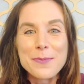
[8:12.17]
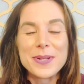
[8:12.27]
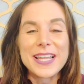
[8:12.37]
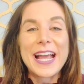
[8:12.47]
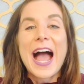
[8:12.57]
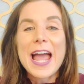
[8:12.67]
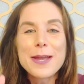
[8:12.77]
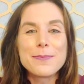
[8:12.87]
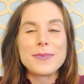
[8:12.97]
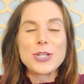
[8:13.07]
But like, I
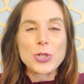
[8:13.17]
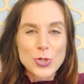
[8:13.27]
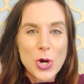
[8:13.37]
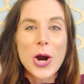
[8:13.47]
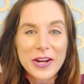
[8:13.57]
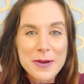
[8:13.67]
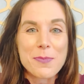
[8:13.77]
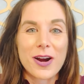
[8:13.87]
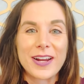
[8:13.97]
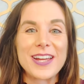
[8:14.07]
am your target
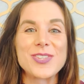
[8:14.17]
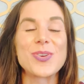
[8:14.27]
market,